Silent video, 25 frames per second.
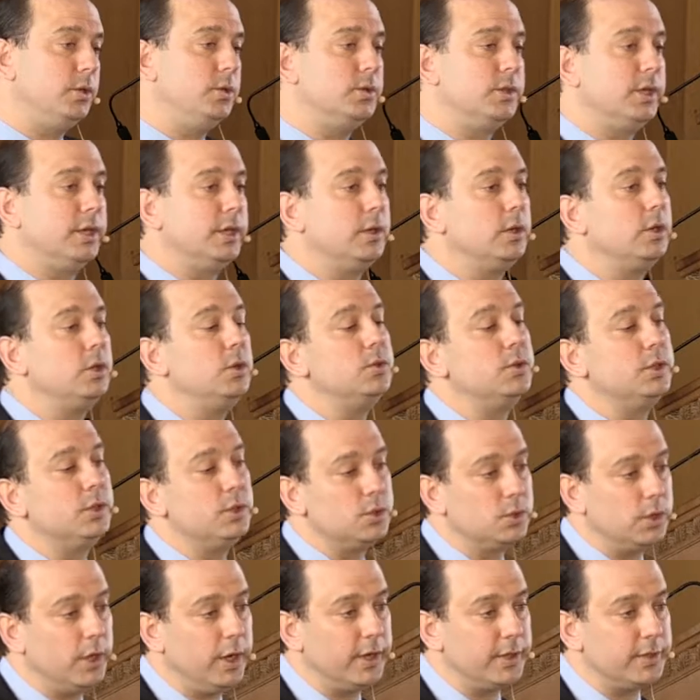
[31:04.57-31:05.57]
using, using
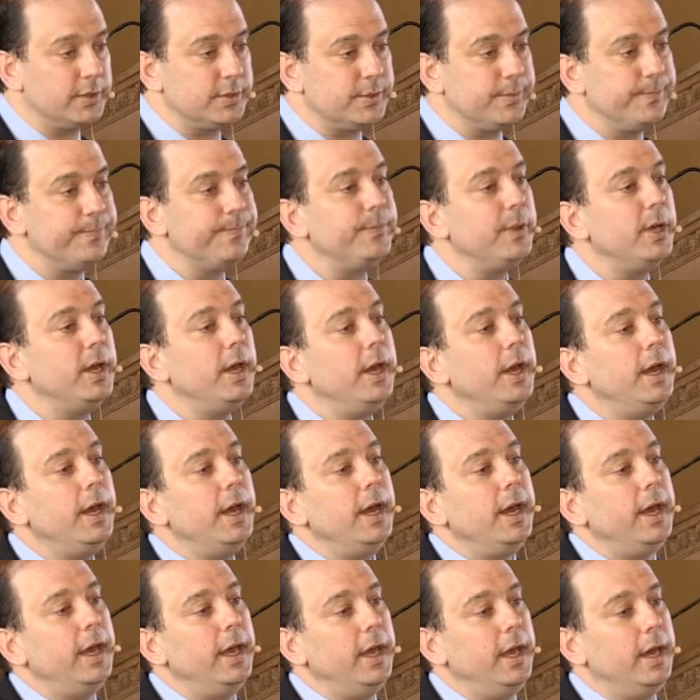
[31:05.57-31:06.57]
drugs.
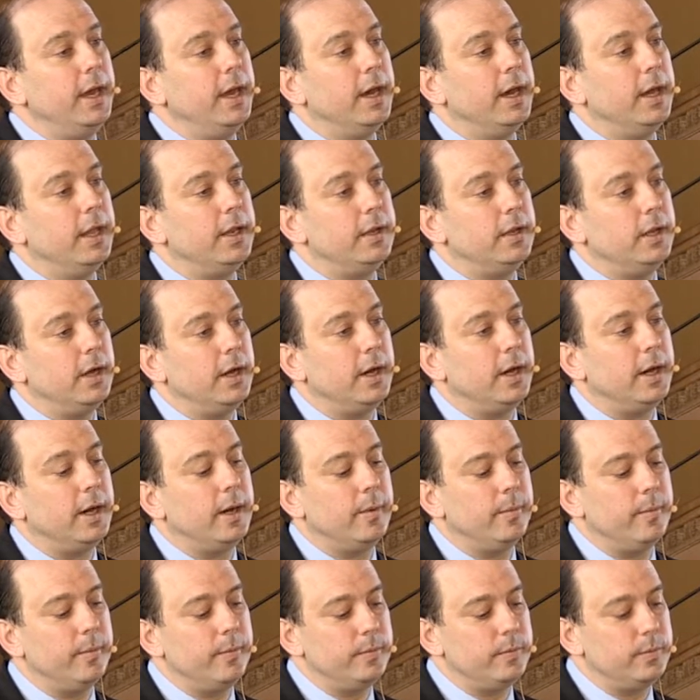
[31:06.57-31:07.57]
And
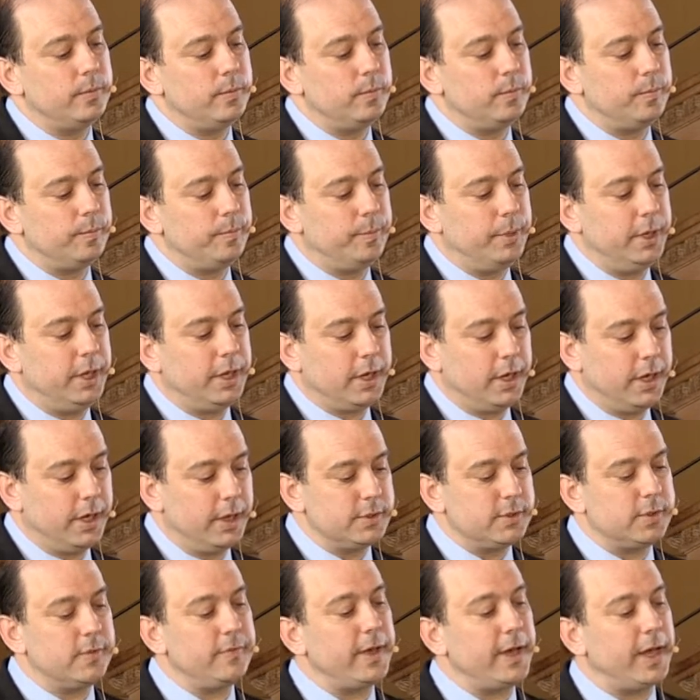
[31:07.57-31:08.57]
um,
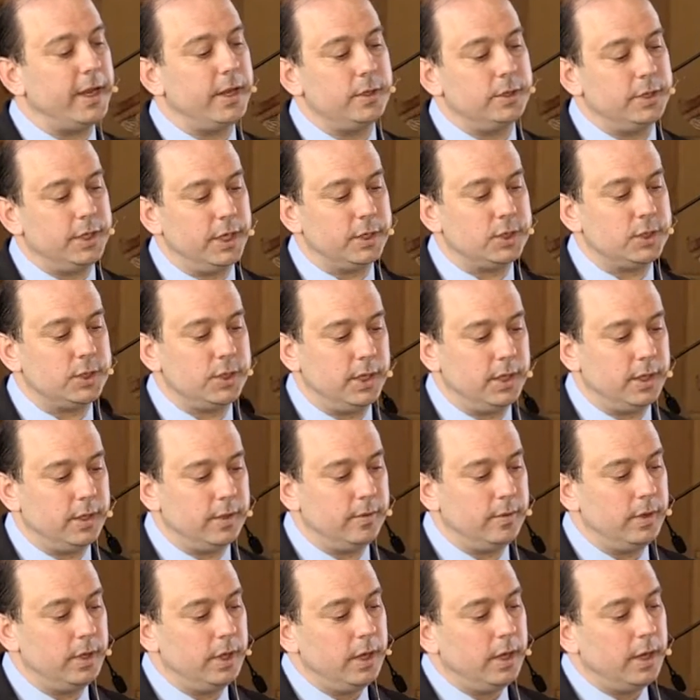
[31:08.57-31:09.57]
because of that
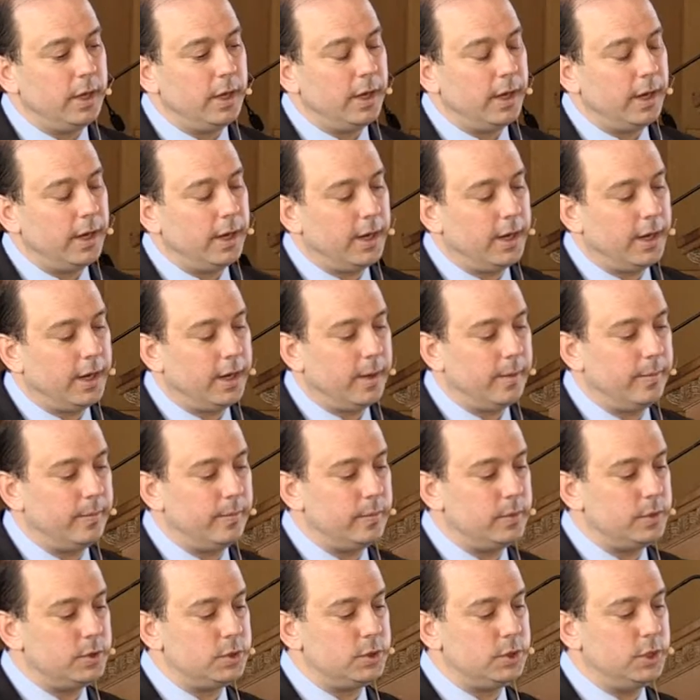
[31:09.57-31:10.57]
addiction,
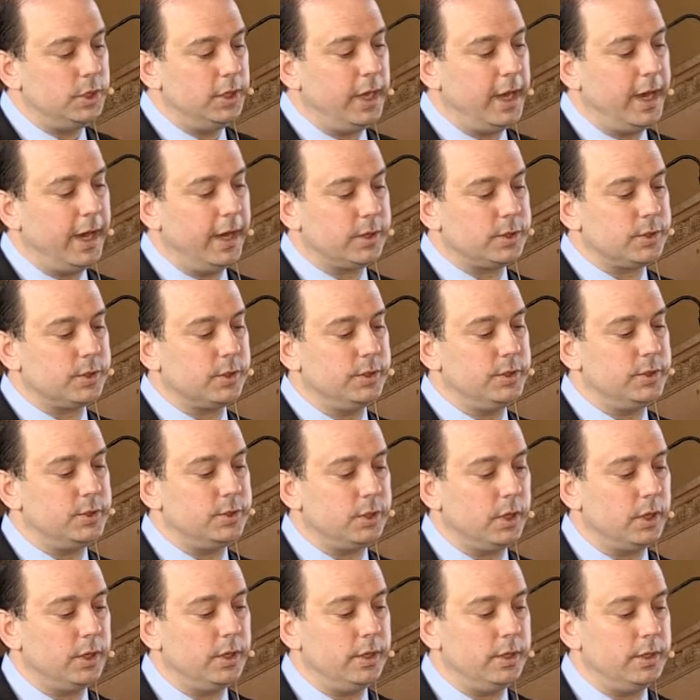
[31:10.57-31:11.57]
um, she actually
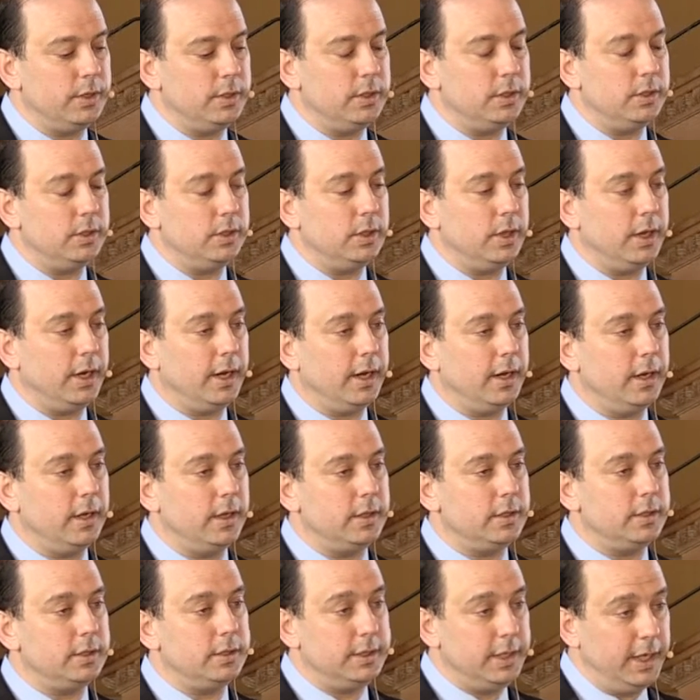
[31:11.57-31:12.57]
started
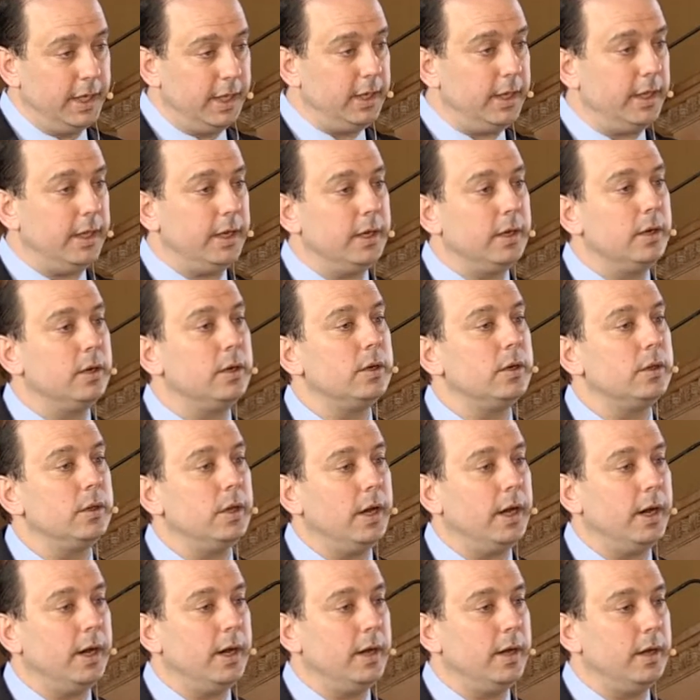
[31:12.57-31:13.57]
uh, dating
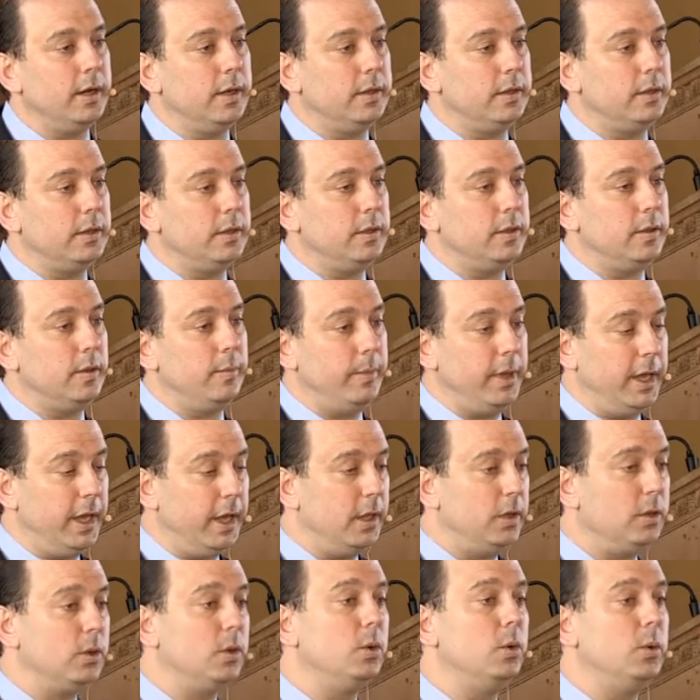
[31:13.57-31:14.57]
uh, the
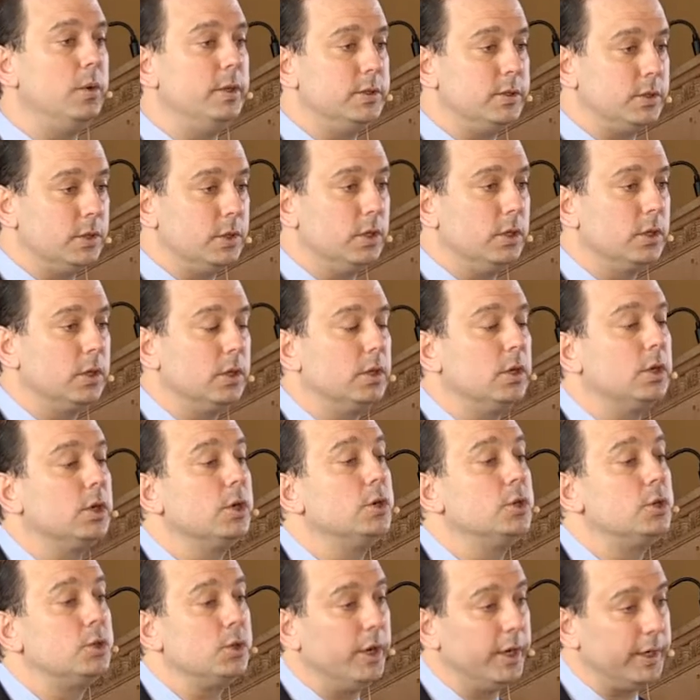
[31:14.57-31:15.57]
man who was her,
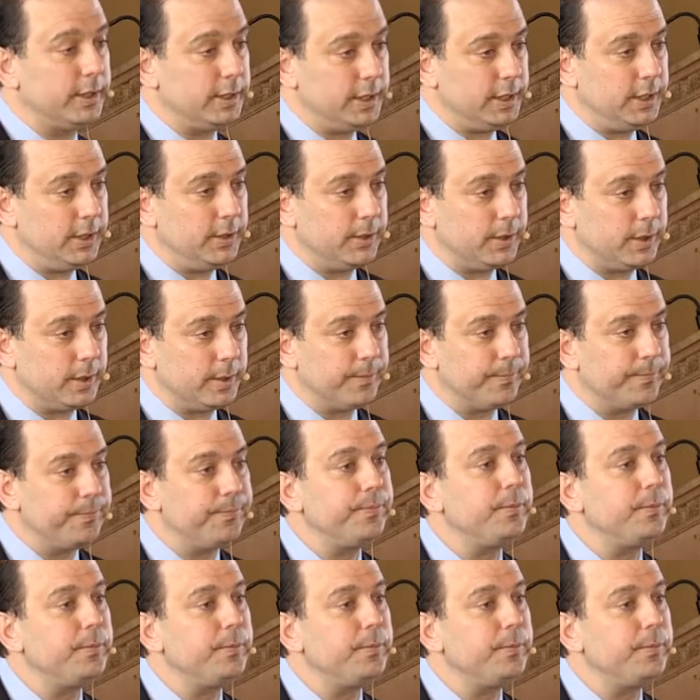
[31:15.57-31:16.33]
her drug dealer.